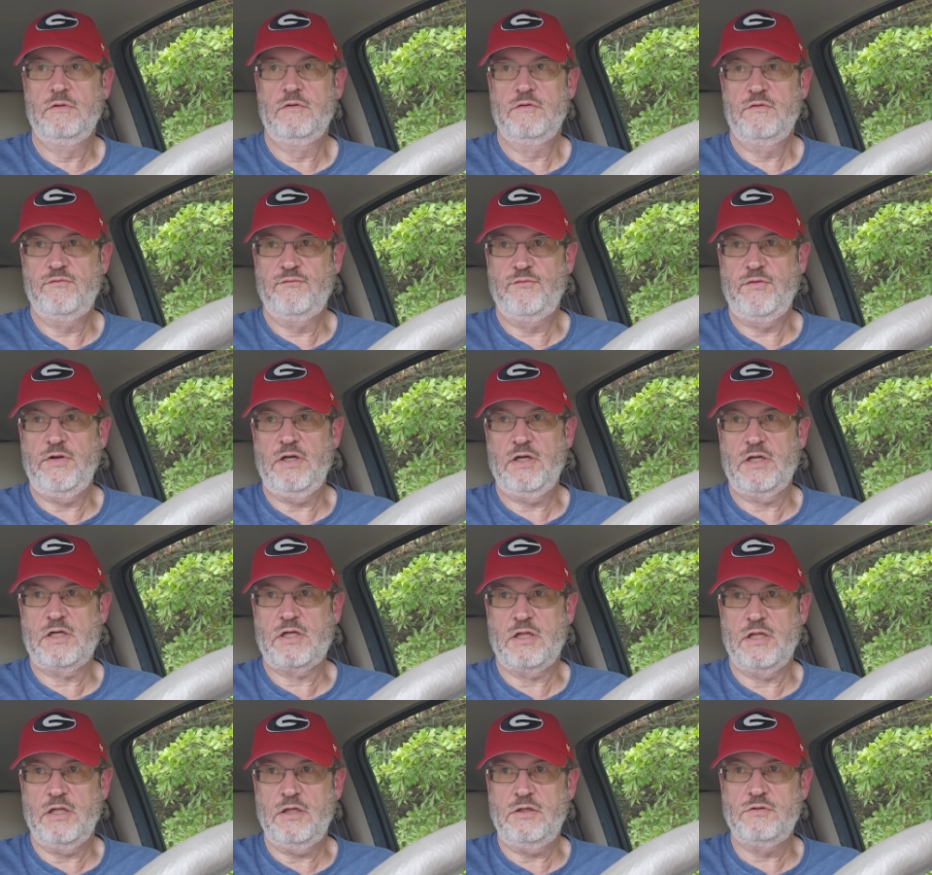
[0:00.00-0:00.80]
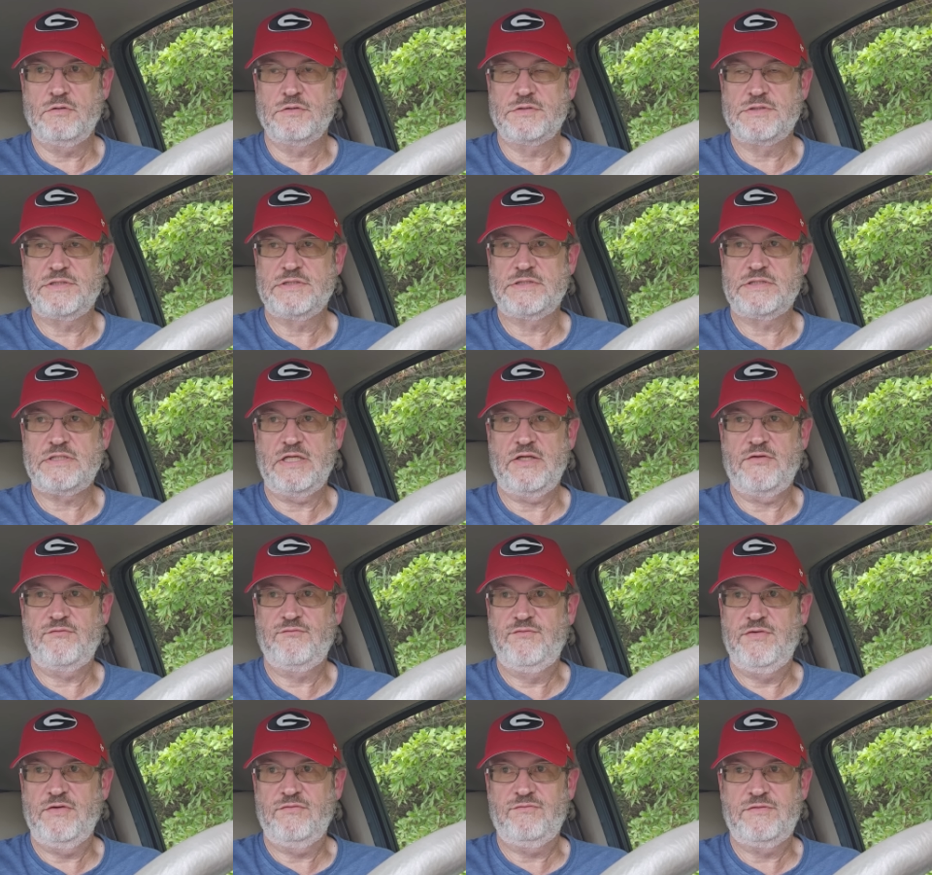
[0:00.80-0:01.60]
It's very close. It's
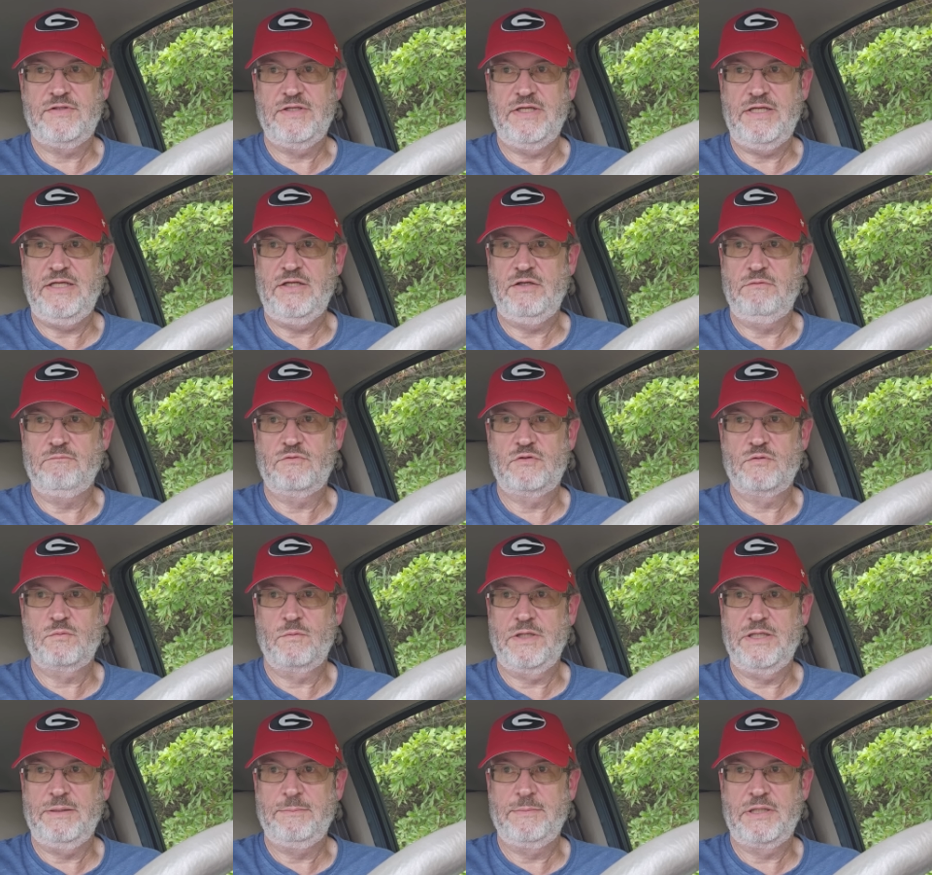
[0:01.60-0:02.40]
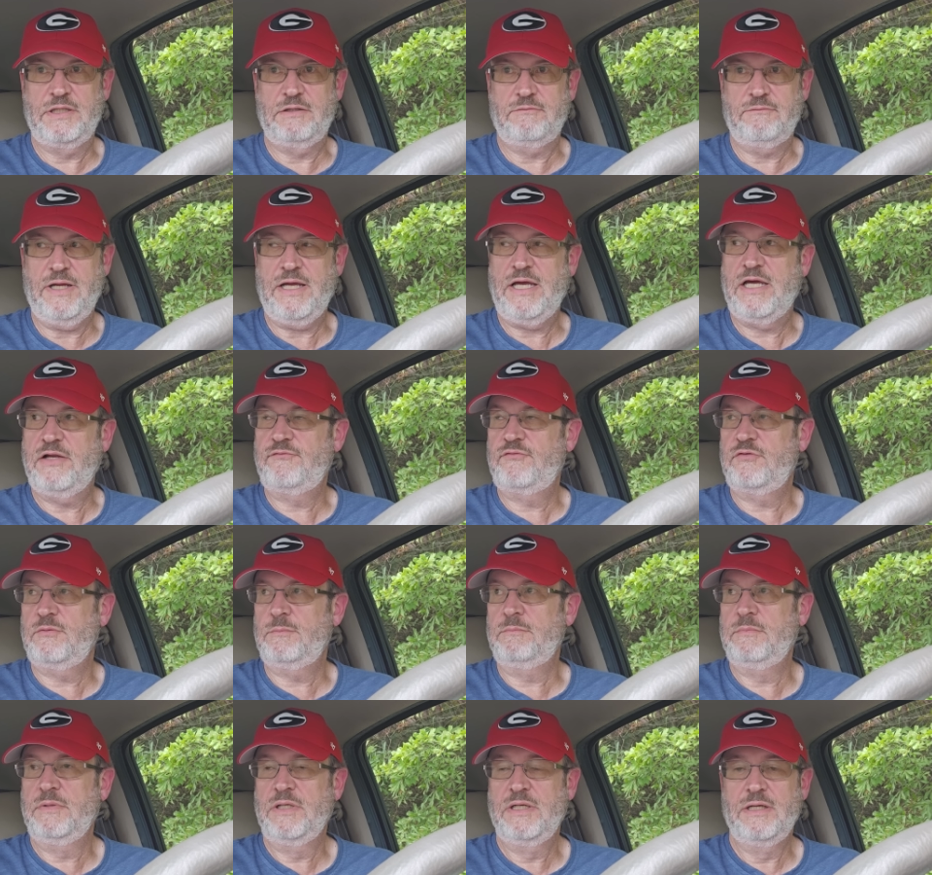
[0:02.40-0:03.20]
like 15, 20 minute ride
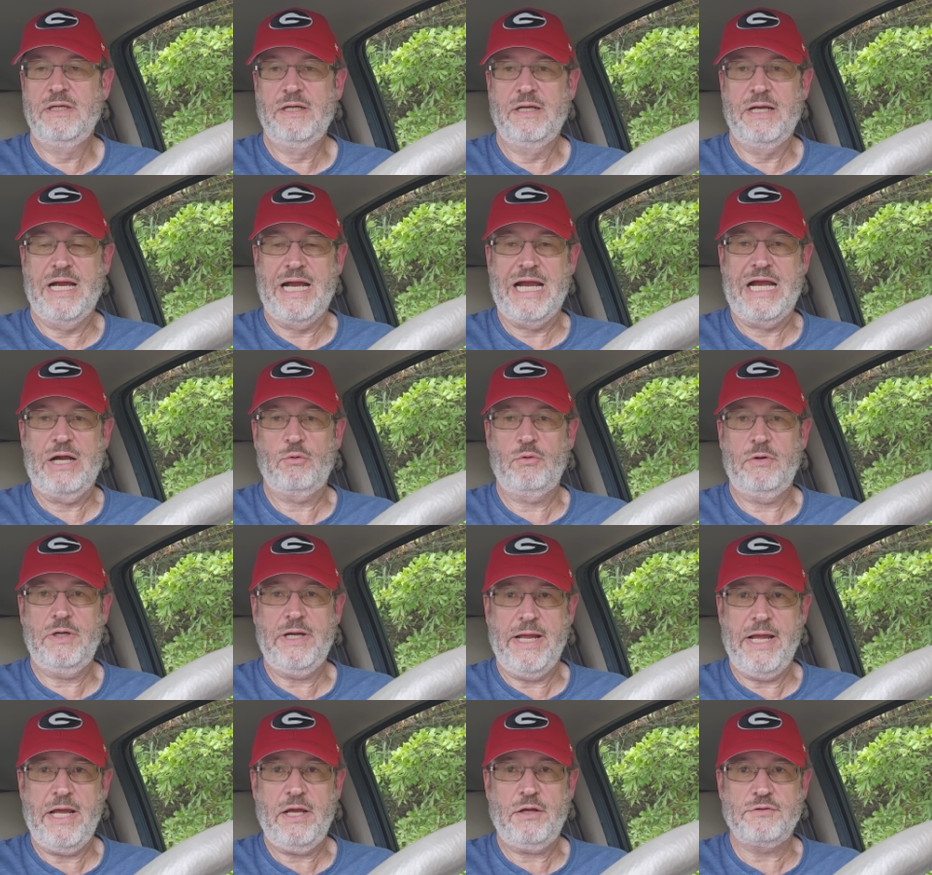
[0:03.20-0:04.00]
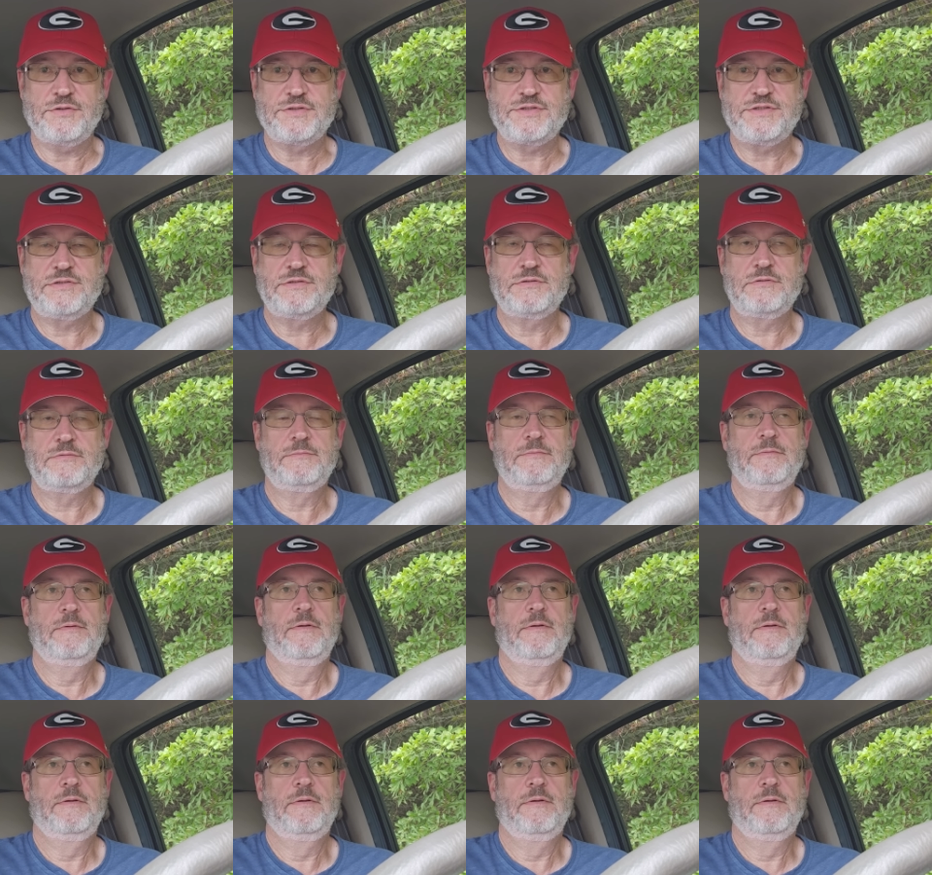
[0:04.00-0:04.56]
from our house.